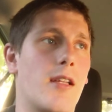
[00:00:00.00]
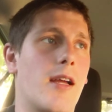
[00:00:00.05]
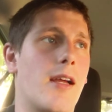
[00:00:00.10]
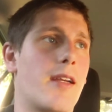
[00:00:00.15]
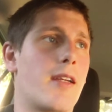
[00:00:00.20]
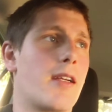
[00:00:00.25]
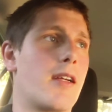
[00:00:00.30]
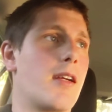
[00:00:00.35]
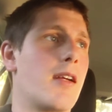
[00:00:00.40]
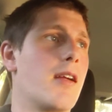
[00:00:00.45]

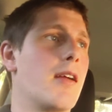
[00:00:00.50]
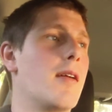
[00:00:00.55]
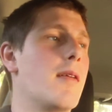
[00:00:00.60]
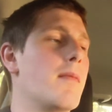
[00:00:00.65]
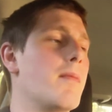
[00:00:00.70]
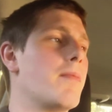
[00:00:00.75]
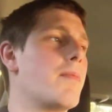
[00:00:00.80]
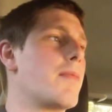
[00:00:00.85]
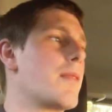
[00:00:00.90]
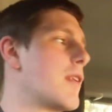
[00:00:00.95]
like
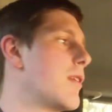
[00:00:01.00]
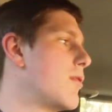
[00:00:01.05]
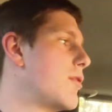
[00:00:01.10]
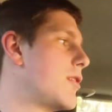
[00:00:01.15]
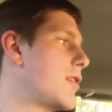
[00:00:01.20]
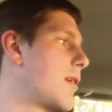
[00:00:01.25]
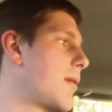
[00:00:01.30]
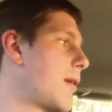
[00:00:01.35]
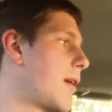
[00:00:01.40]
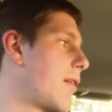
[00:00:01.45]

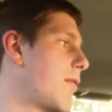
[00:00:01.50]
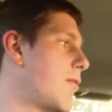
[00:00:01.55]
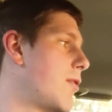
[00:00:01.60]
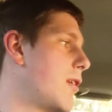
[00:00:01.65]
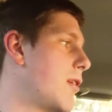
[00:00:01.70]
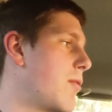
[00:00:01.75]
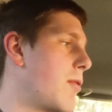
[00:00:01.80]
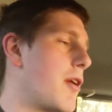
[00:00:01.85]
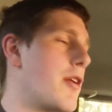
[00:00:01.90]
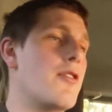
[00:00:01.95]
which is something I
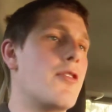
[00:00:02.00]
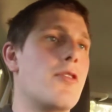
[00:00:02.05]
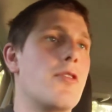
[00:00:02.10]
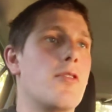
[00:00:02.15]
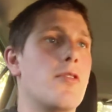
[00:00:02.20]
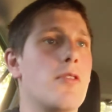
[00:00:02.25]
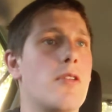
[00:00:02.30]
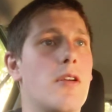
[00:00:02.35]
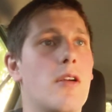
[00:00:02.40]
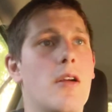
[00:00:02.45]
really want to
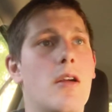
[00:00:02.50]
do